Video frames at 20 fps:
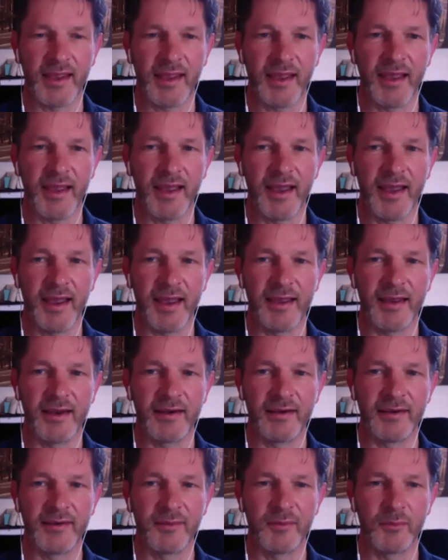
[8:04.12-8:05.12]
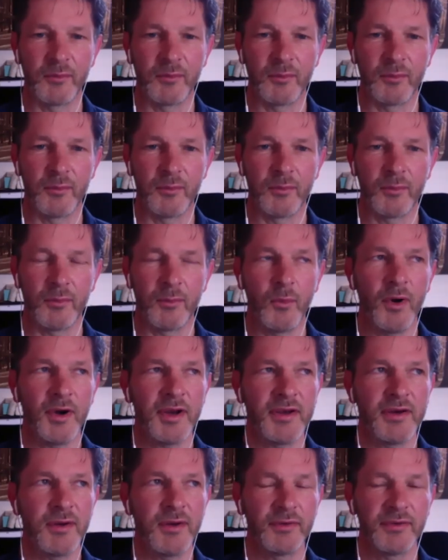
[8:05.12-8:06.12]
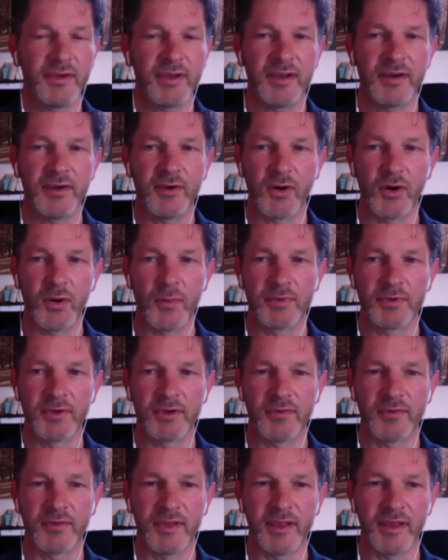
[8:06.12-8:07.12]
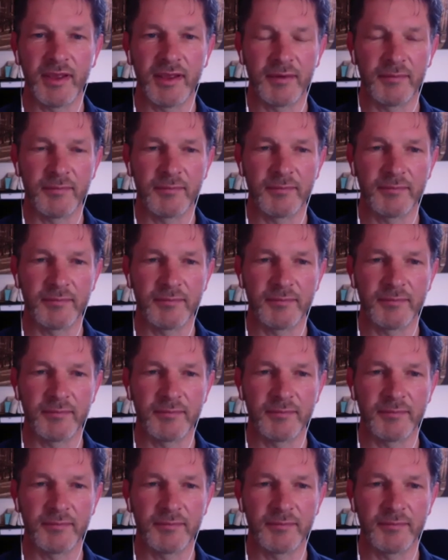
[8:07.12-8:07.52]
And what are you noticing in terms of the